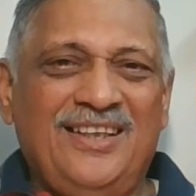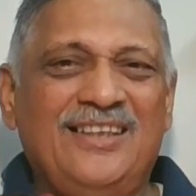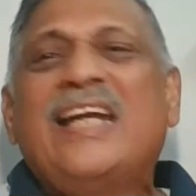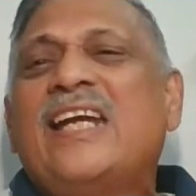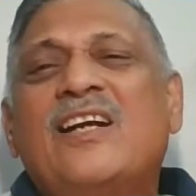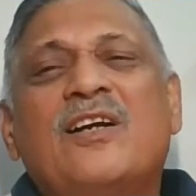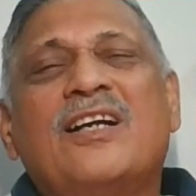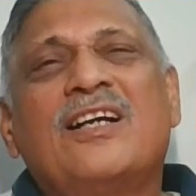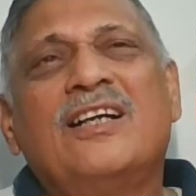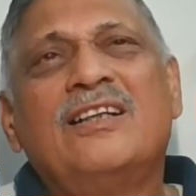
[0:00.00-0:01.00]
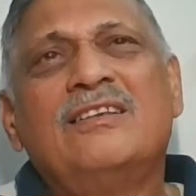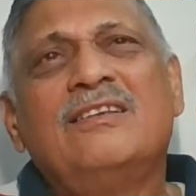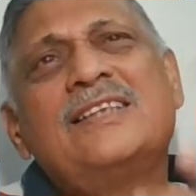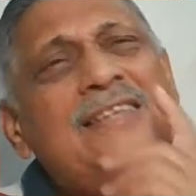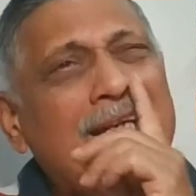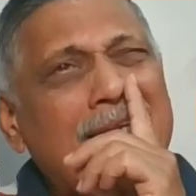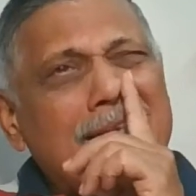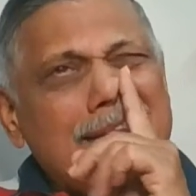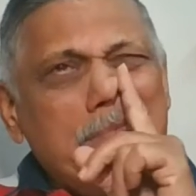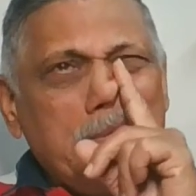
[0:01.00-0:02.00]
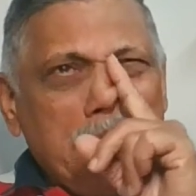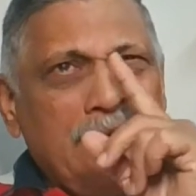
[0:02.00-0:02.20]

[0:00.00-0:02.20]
Like, let's take an example,